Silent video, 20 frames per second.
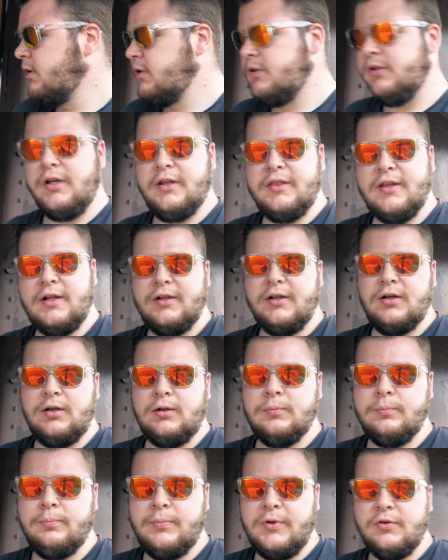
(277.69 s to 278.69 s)
Did you like that
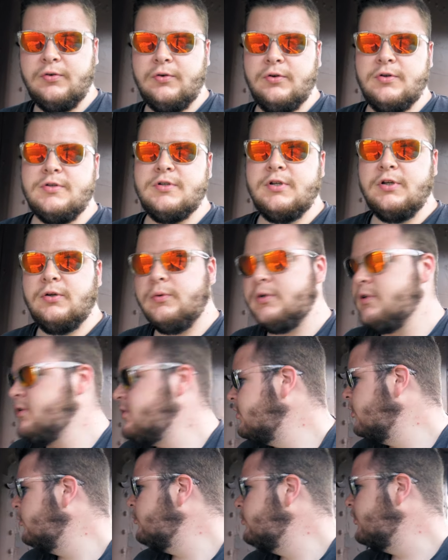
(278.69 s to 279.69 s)
little B-roll sequence?
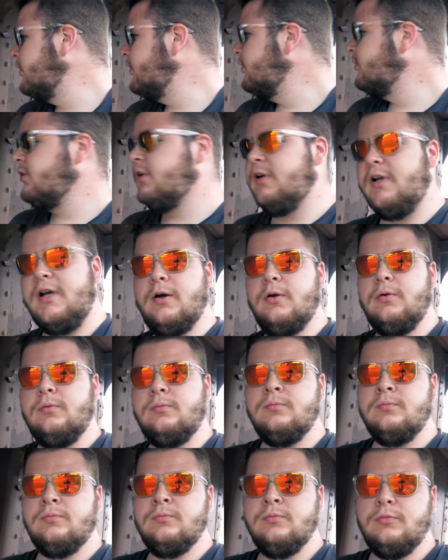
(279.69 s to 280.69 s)
Hopefully it turned out
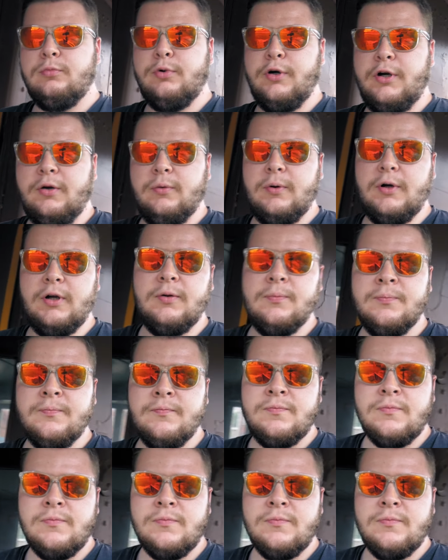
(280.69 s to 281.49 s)
pretty well.